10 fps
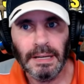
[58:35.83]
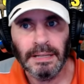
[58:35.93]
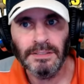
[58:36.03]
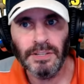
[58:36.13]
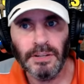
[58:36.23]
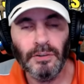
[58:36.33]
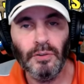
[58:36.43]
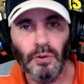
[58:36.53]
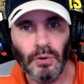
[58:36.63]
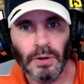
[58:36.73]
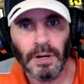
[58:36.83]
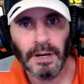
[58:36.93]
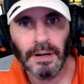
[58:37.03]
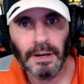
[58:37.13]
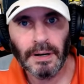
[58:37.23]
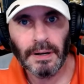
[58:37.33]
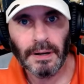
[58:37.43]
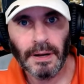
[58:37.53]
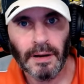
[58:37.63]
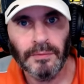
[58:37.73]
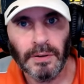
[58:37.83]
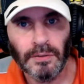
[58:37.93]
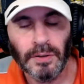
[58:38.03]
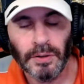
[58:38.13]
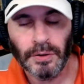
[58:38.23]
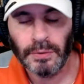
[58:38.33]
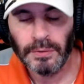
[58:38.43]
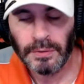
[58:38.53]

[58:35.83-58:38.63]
into the lure of the loo.